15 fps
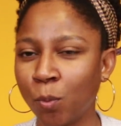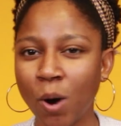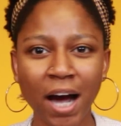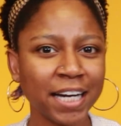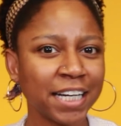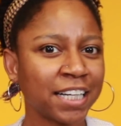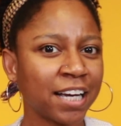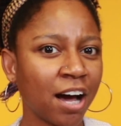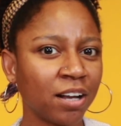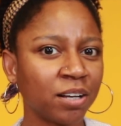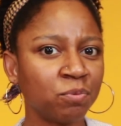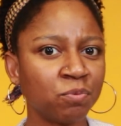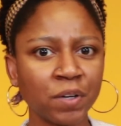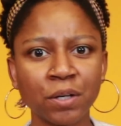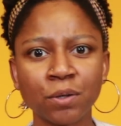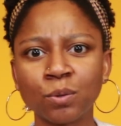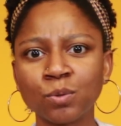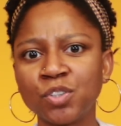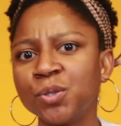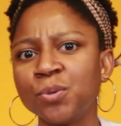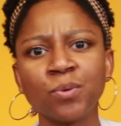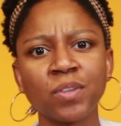Why did Colin Farrell
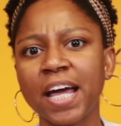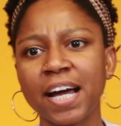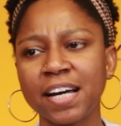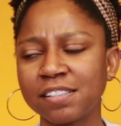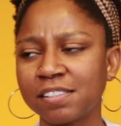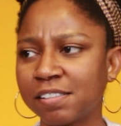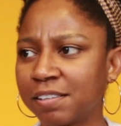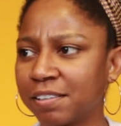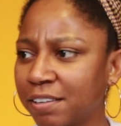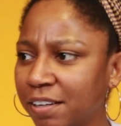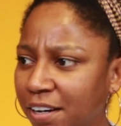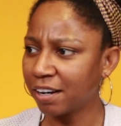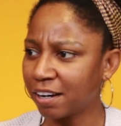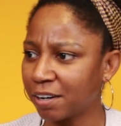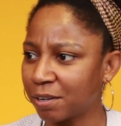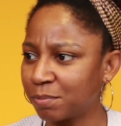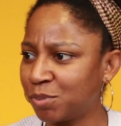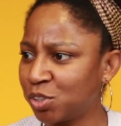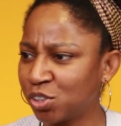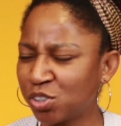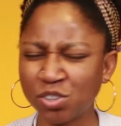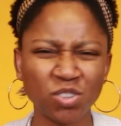do that?
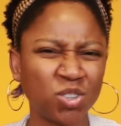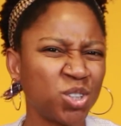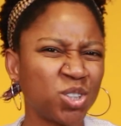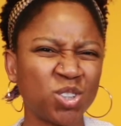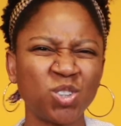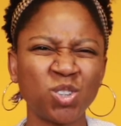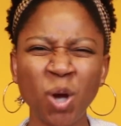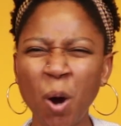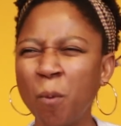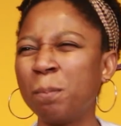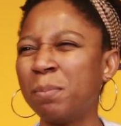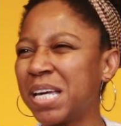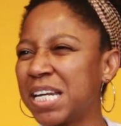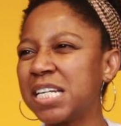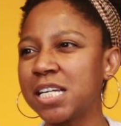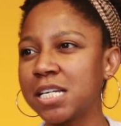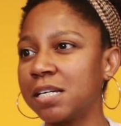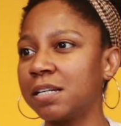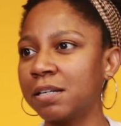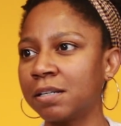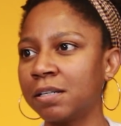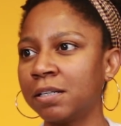Just so
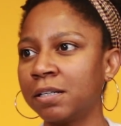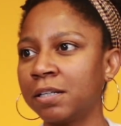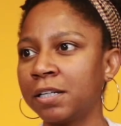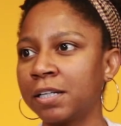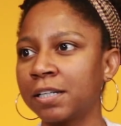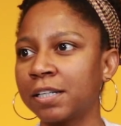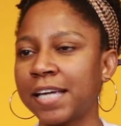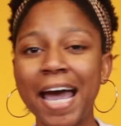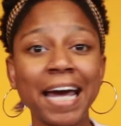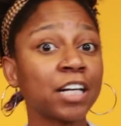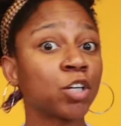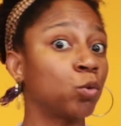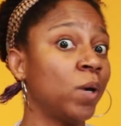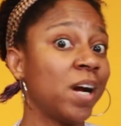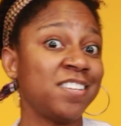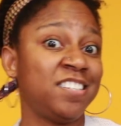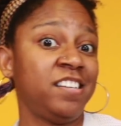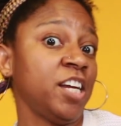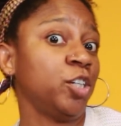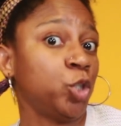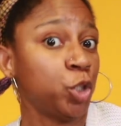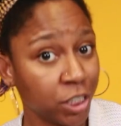many
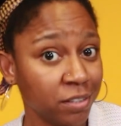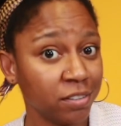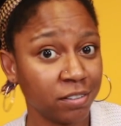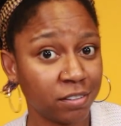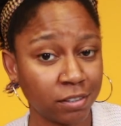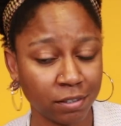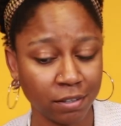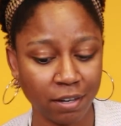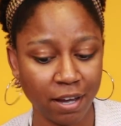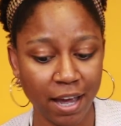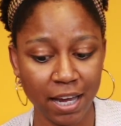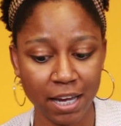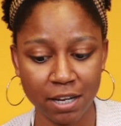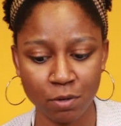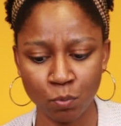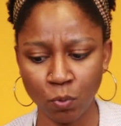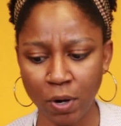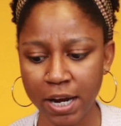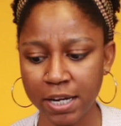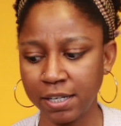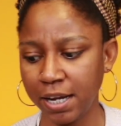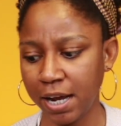categorizations. And
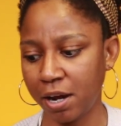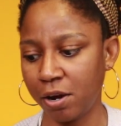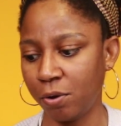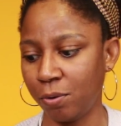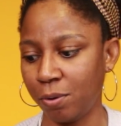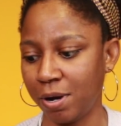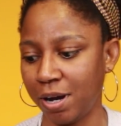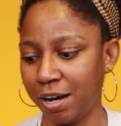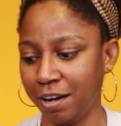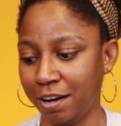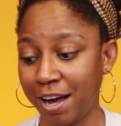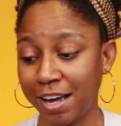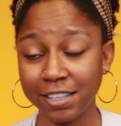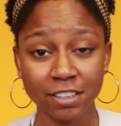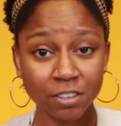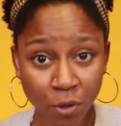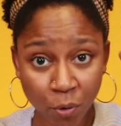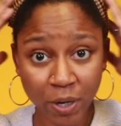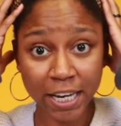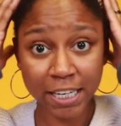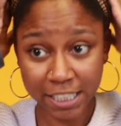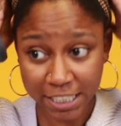right now, I need to
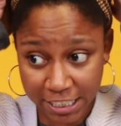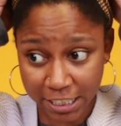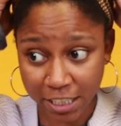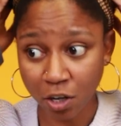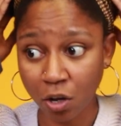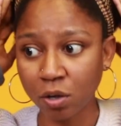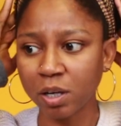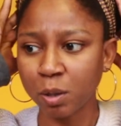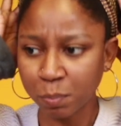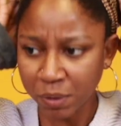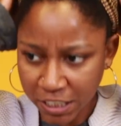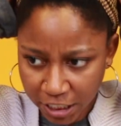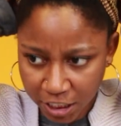go ahead and get all up in